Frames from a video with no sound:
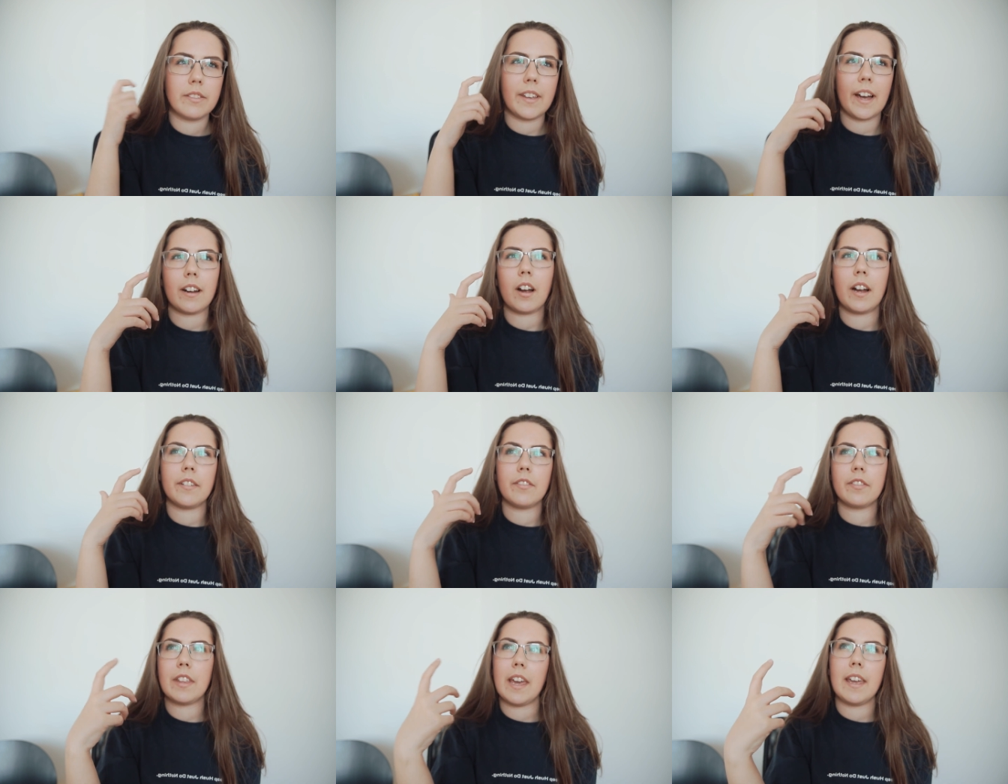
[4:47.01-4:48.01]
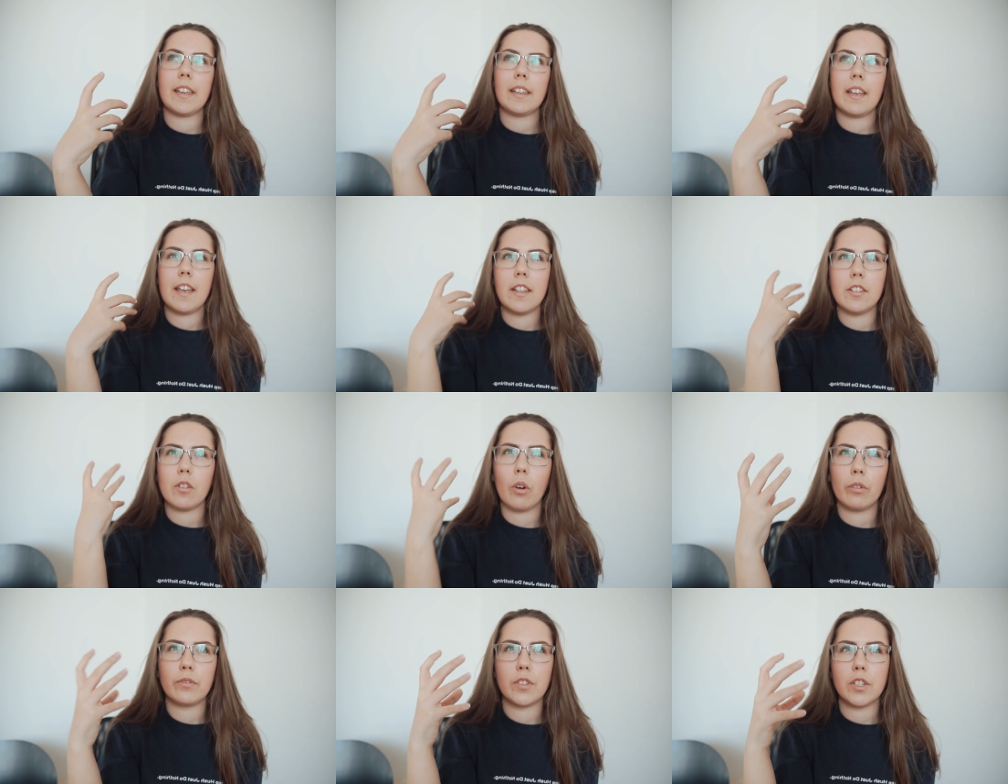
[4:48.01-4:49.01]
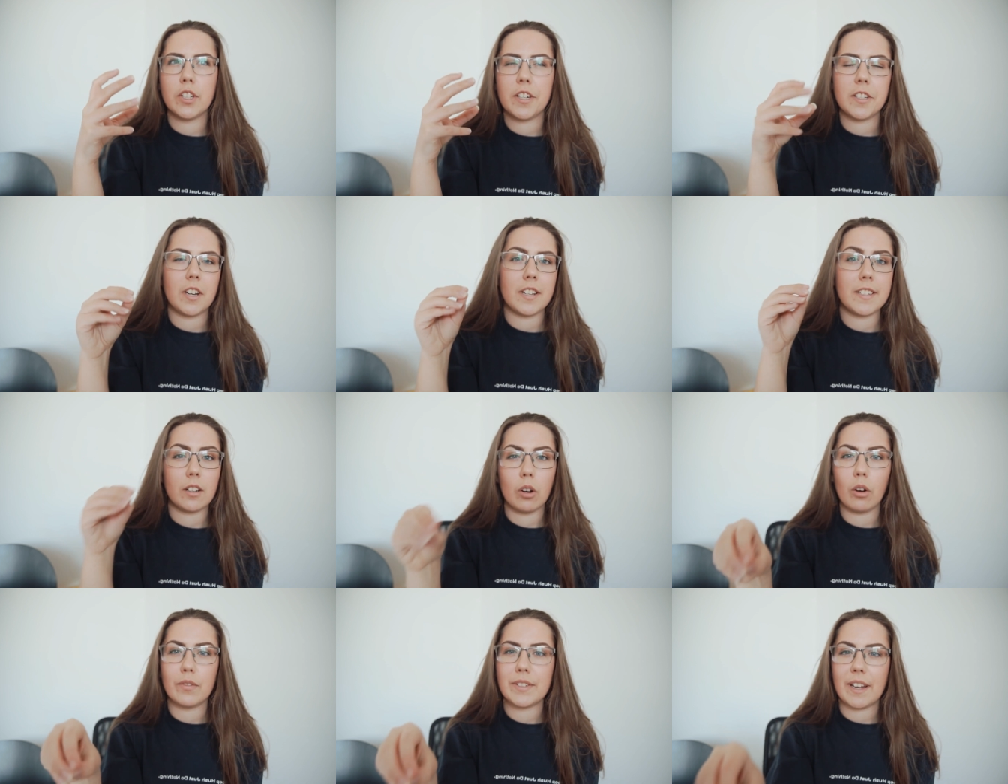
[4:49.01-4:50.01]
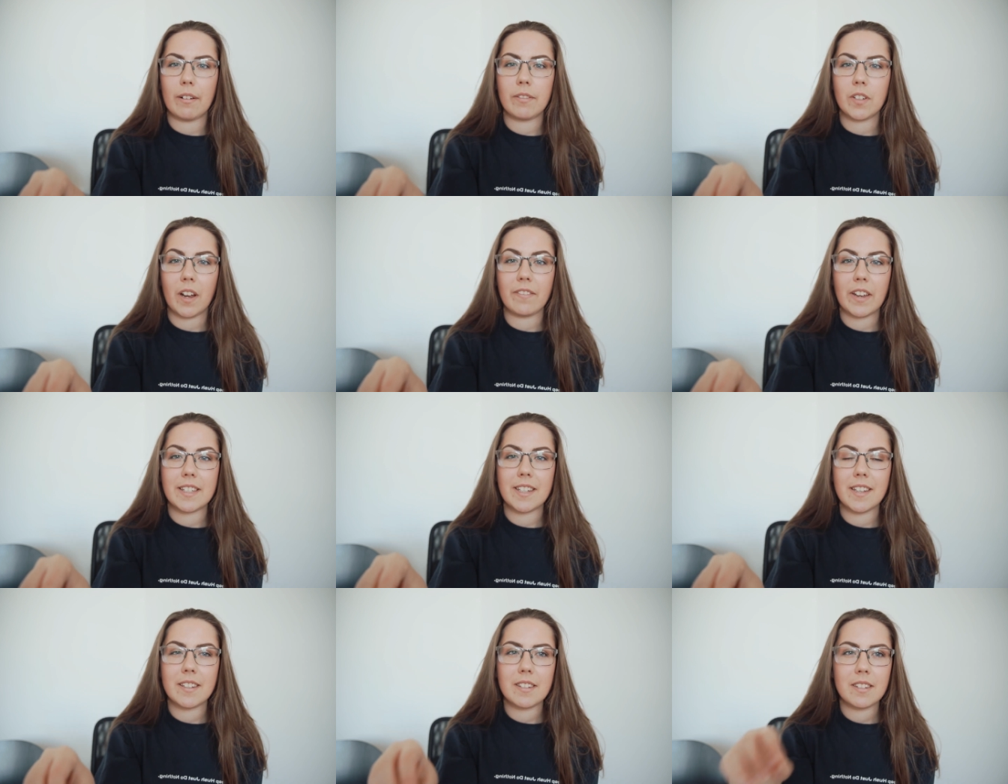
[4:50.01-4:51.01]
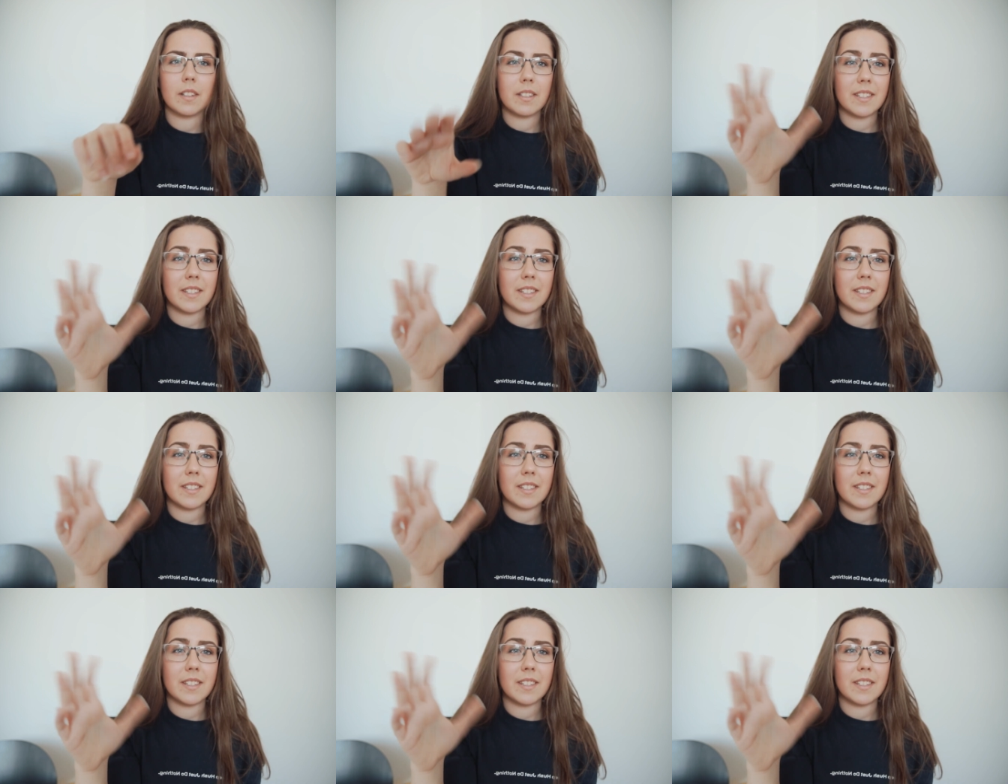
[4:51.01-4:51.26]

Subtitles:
that kind of thing is often utilizing a lot of serif typefaces.